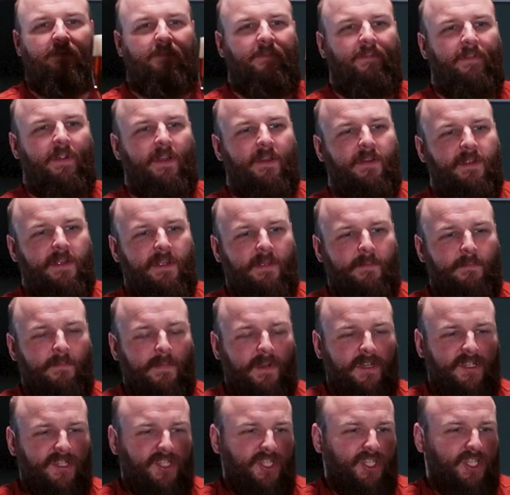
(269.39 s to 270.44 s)
very
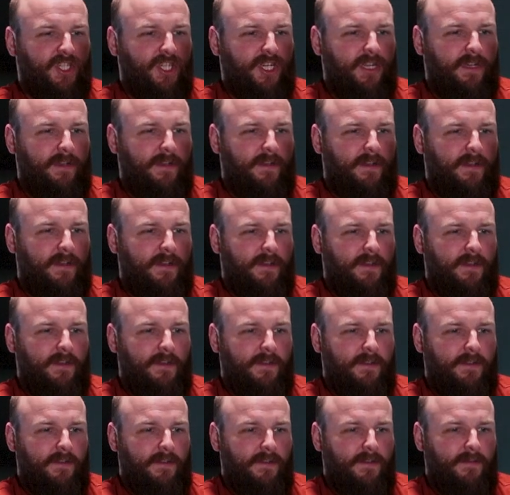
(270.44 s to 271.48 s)
much
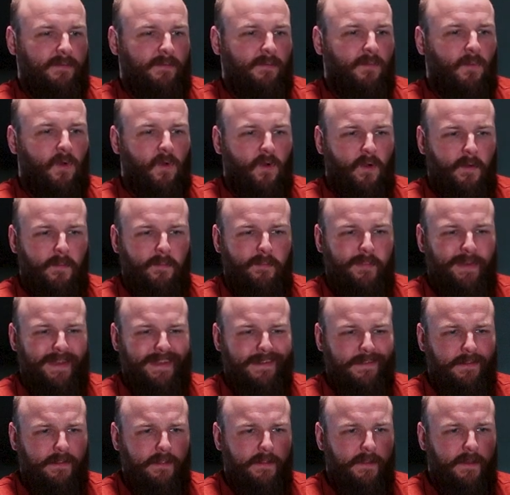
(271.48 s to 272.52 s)
uh, more
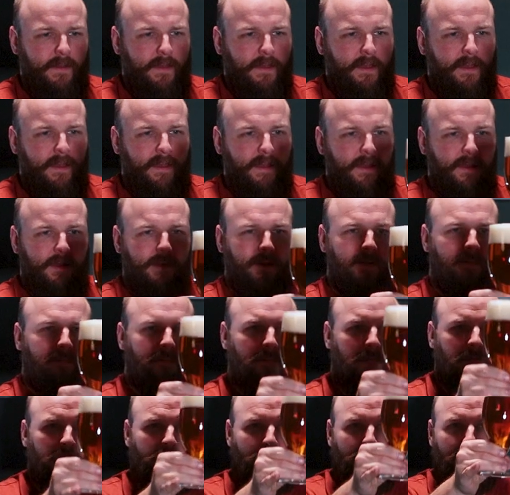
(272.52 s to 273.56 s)
pale,
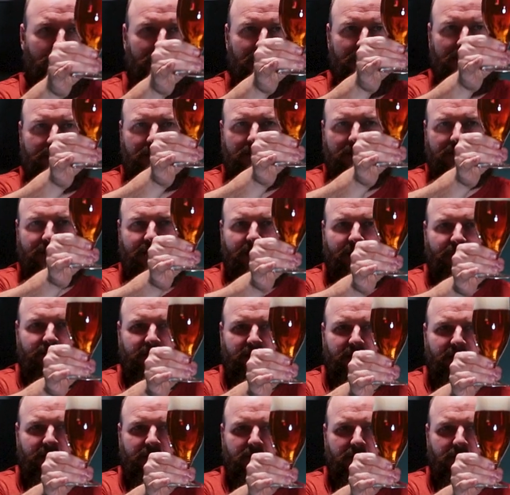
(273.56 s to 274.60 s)
but it does have
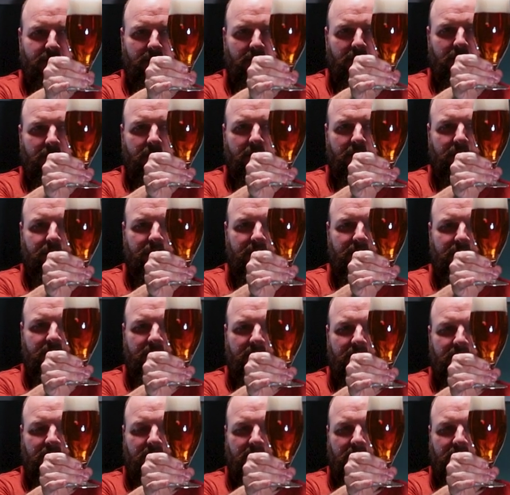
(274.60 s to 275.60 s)
a lovely,